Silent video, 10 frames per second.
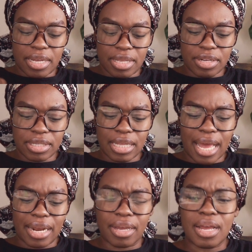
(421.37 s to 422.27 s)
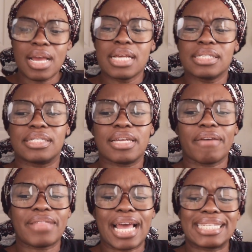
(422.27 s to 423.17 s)
Because there's a lot of
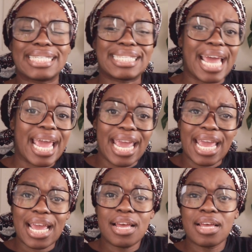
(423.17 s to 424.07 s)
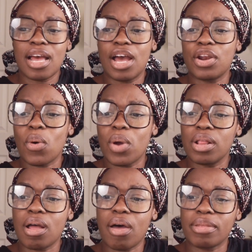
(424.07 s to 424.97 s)
stuff that say an
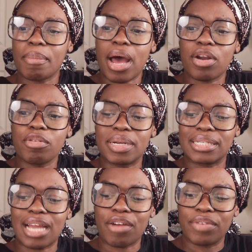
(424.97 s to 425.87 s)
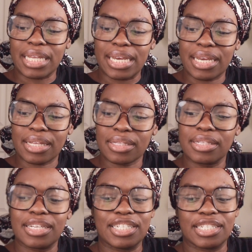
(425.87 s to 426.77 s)
oil on the bottle, but it's not really it.
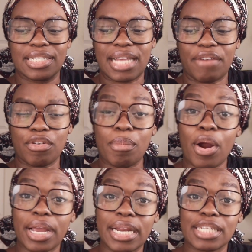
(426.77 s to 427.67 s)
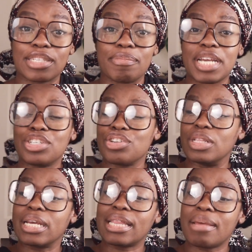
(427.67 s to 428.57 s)
It's just that for marketing. So make sure you
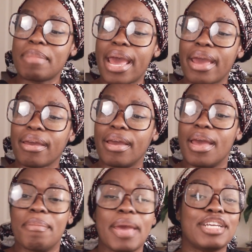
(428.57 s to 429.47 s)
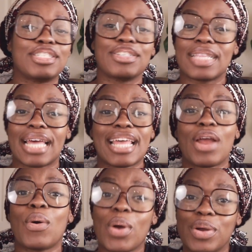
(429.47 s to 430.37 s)
look at the back and make sure that
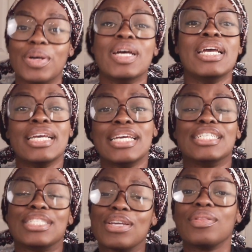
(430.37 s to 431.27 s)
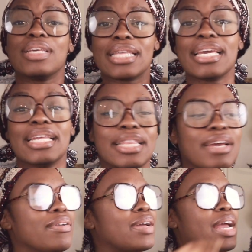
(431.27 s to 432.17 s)
that oil is the only thing in
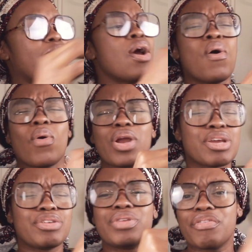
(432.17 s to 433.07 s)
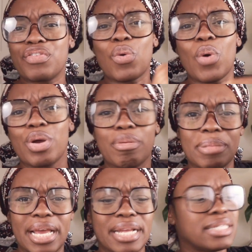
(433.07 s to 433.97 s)
there, okay? Or you can do different oil
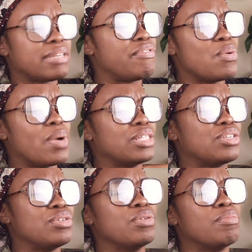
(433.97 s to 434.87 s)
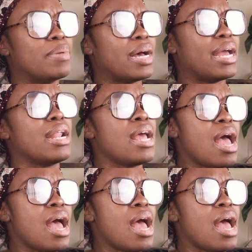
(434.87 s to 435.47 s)
blends if you want to. But